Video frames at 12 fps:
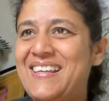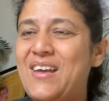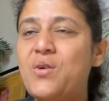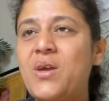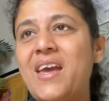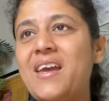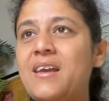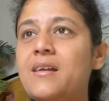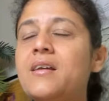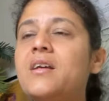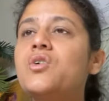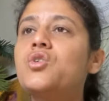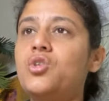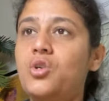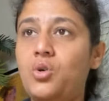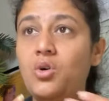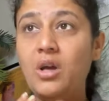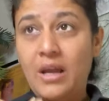Okay.
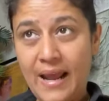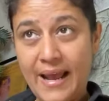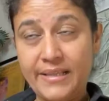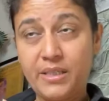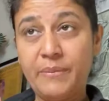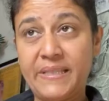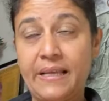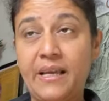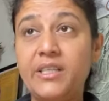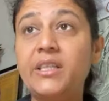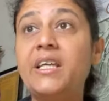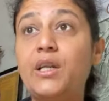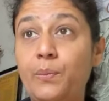So, as a massage therapy.